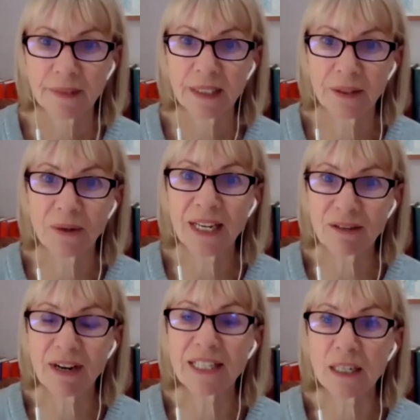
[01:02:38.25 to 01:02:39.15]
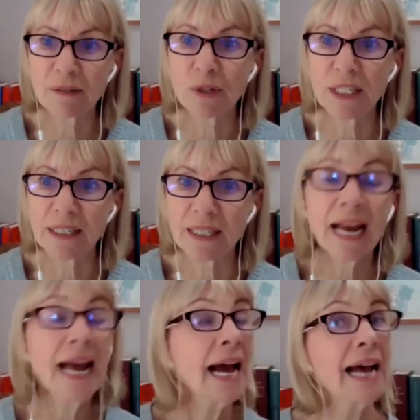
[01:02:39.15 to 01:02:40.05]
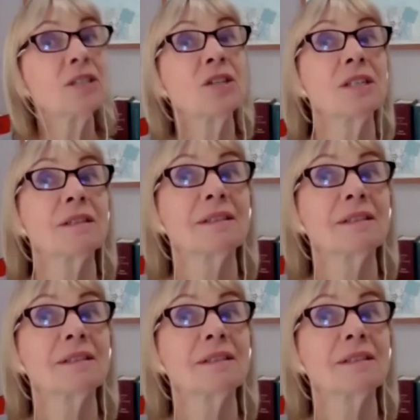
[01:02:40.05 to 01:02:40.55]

you know keep raising our voices and